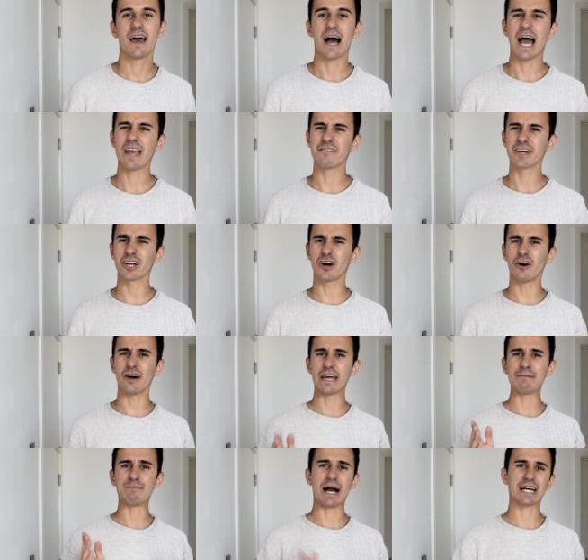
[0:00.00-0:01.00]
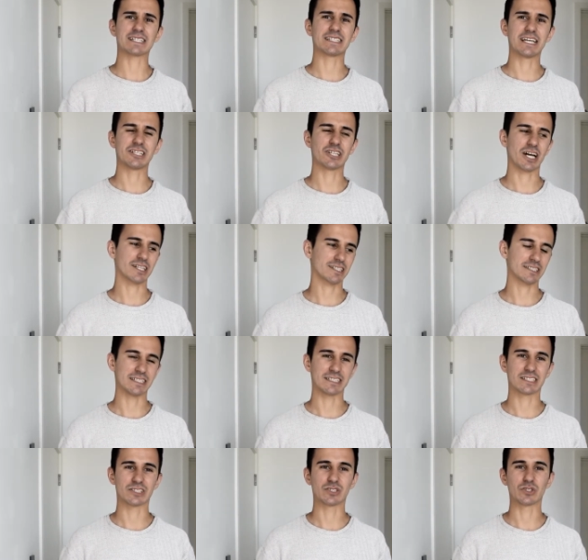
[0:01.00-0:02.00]
I even got a backstage
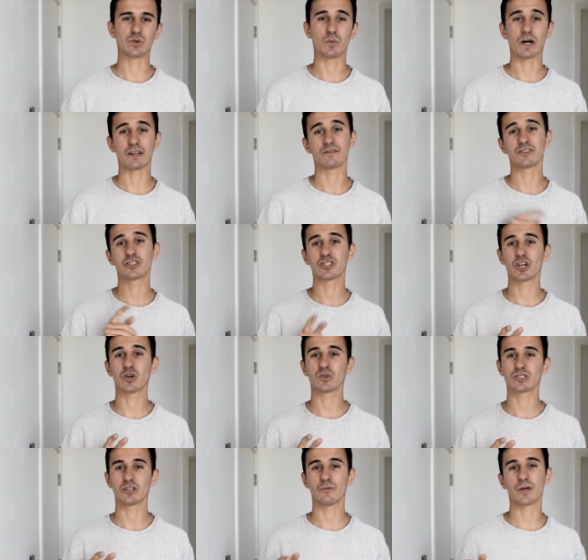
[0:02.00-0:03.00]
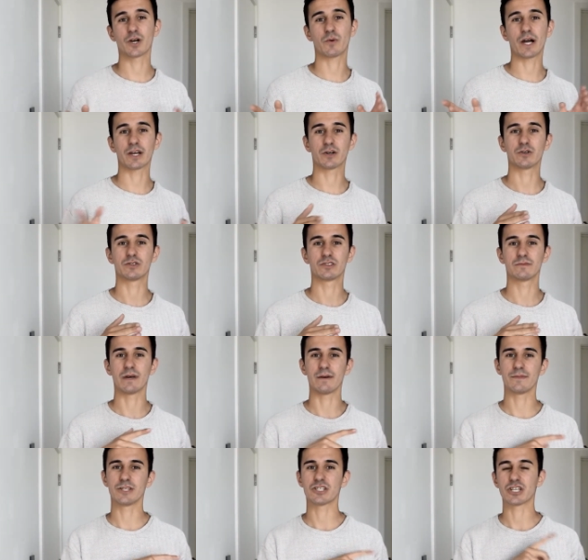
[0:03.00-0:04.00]
access to one of the shows, so it'll be quite cool to
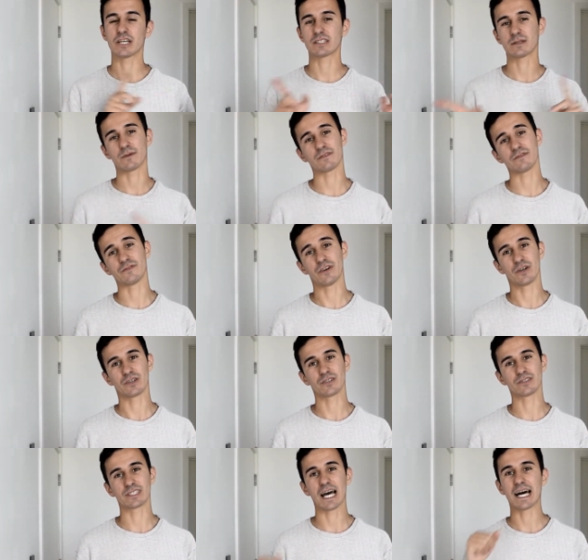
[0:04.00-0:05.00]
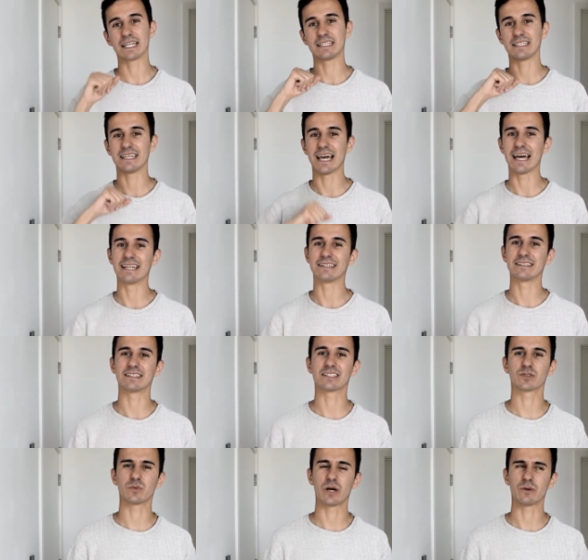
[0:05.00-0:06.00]
maybe share some of the photos at the end,
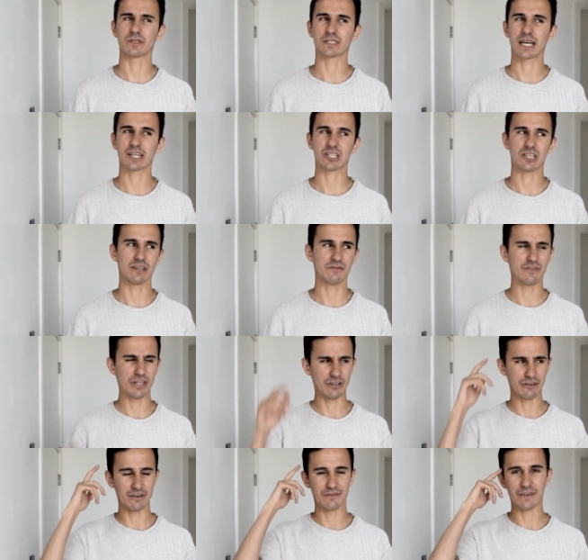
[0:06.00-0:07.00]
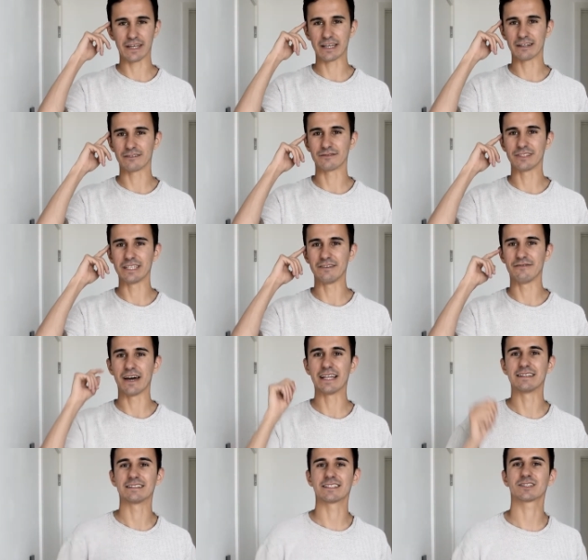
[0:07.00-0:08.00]
as well as actually a video I think of the
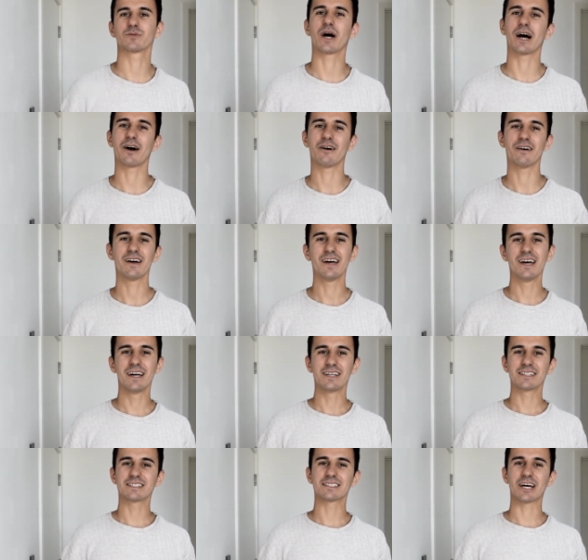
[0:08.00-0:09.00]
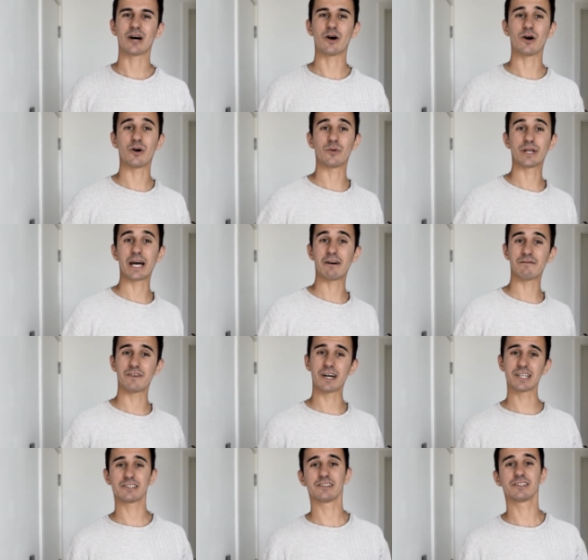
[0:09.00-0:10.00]
event as well. So without
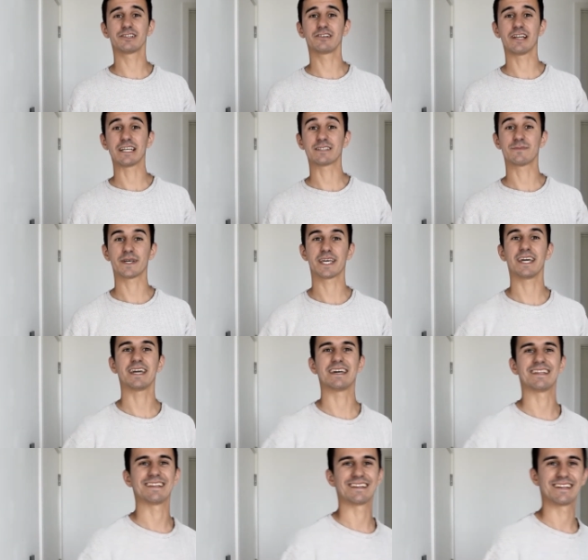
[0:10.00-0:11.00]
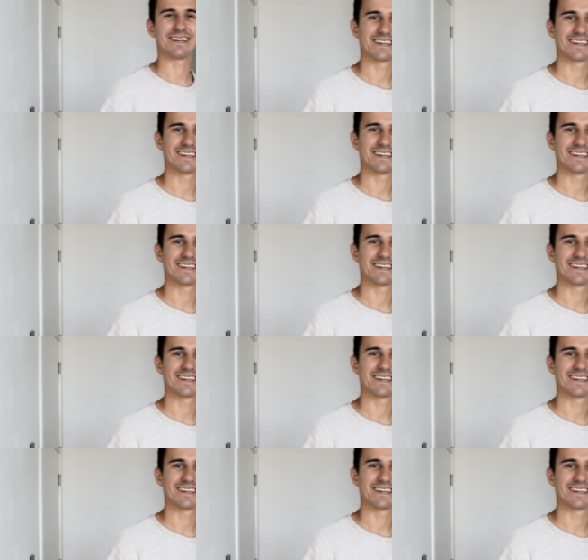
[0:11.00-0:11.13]
further ado, let's begin.